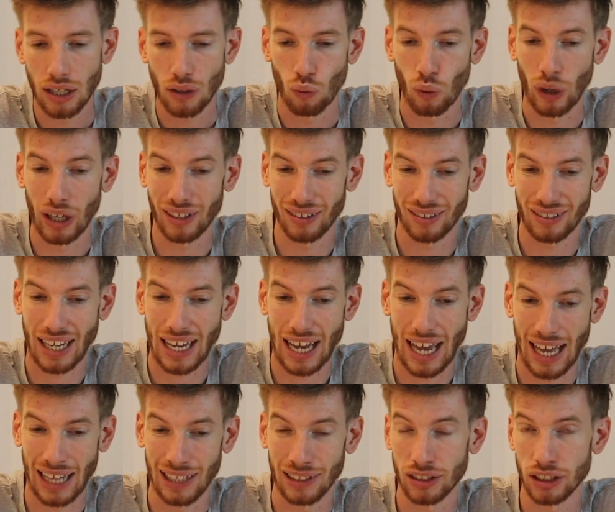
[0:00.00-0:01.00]
When I say
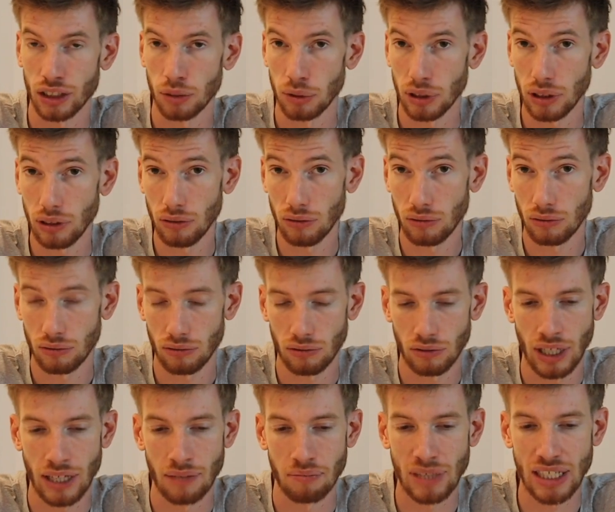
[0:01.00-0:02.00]
eligible,
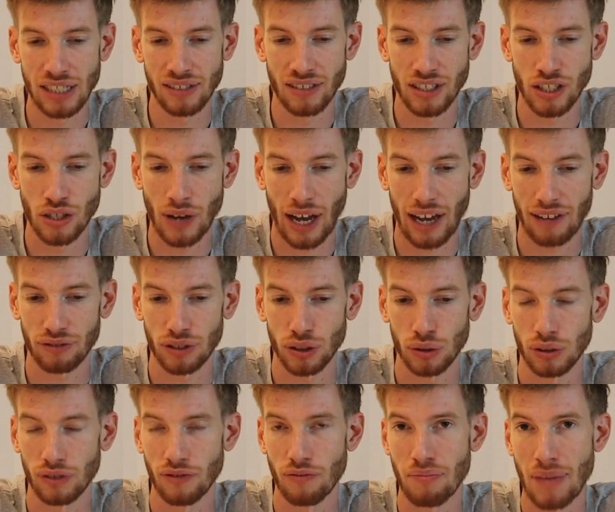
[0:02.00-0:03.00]
it means that you have
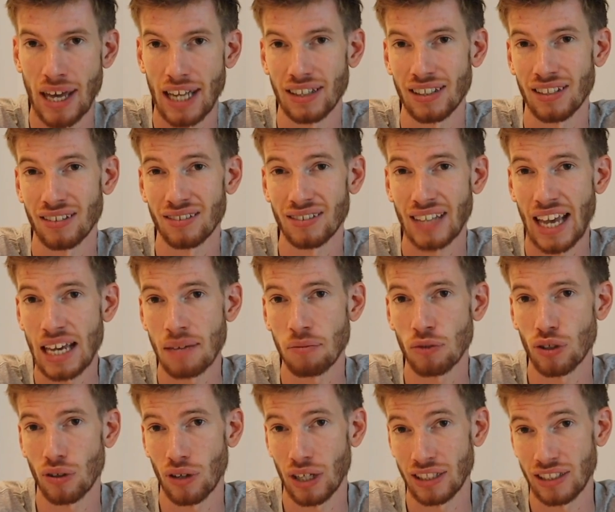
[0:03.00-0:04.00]
to have met the same
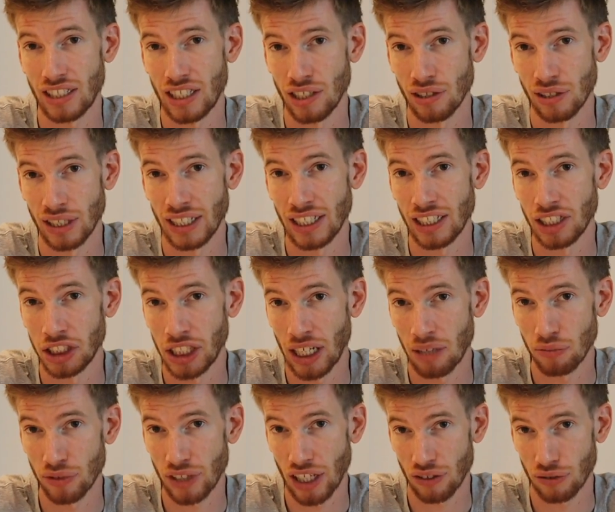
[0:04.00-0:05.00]
criteria that
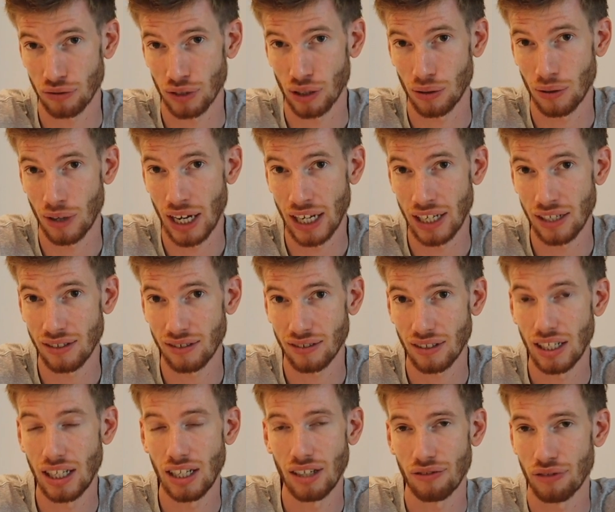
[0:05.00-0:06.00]
Gemsas requires
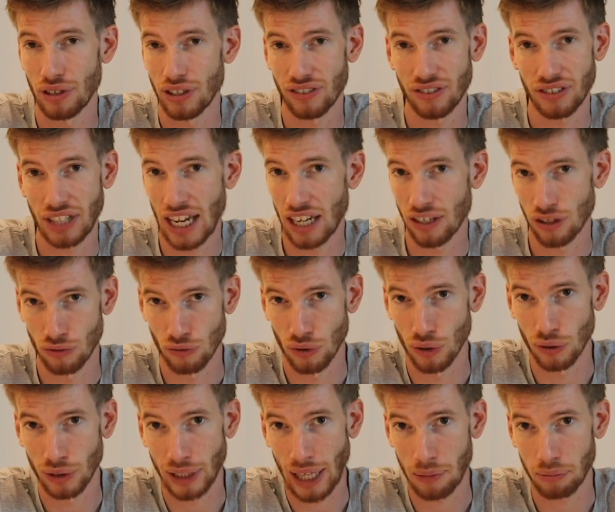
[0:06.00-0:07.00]
for the standard
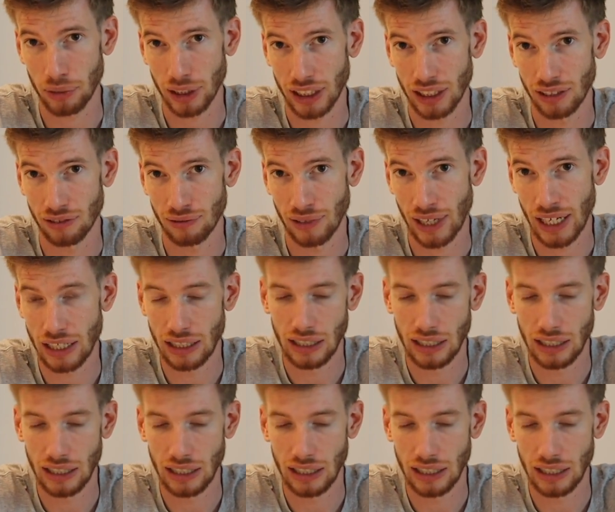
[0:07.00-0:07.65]
rural applicant, right?